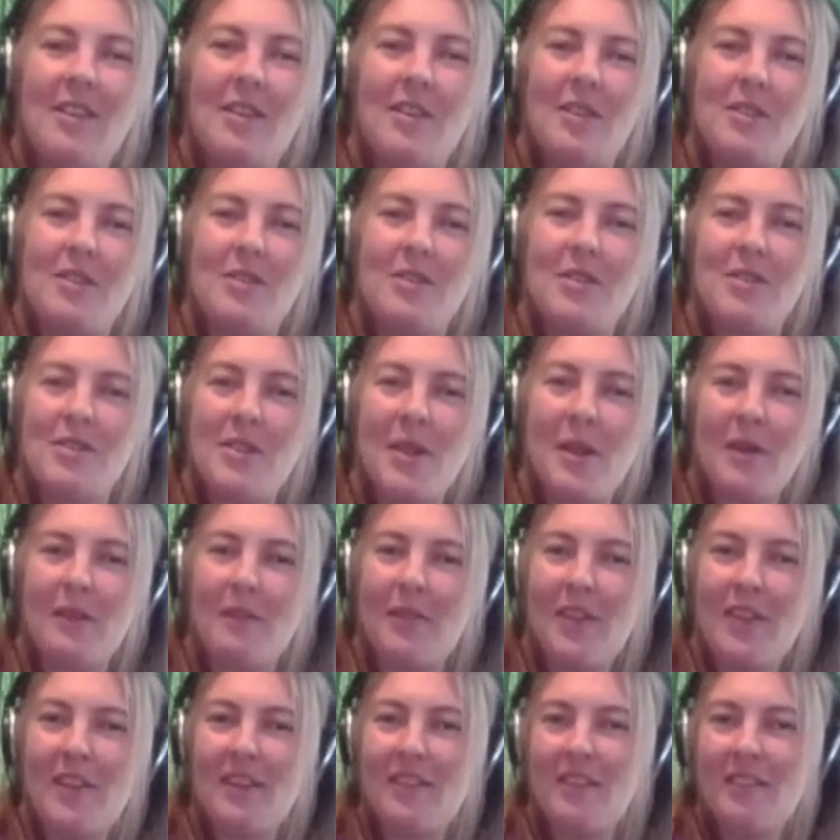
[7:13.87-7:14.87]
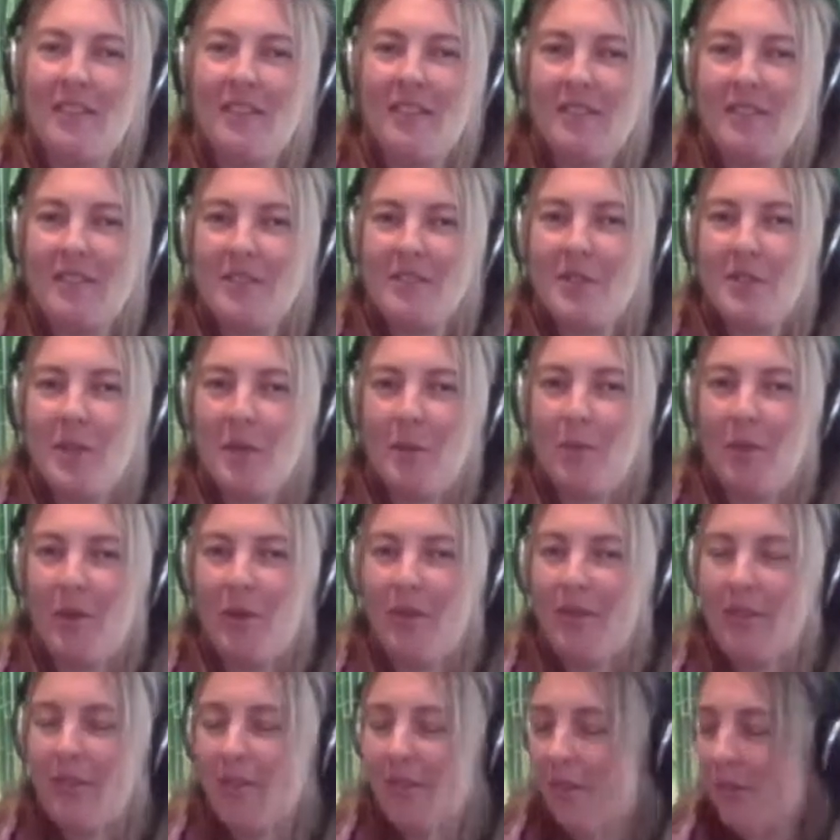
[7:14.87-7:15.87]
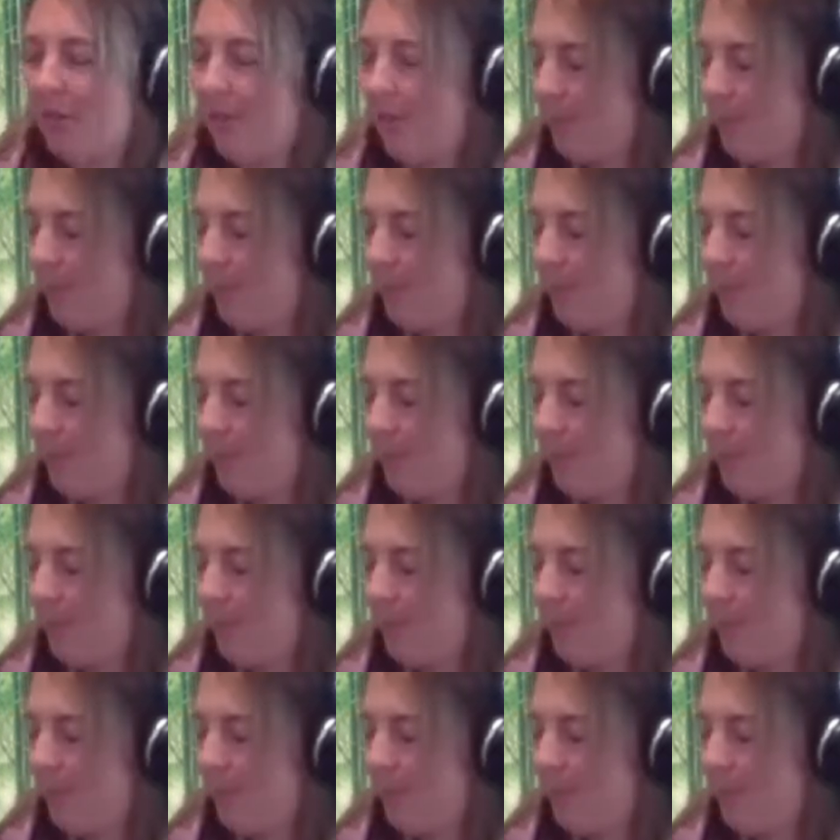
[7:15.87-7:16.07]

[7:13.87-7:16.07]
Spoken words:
just over 2 months.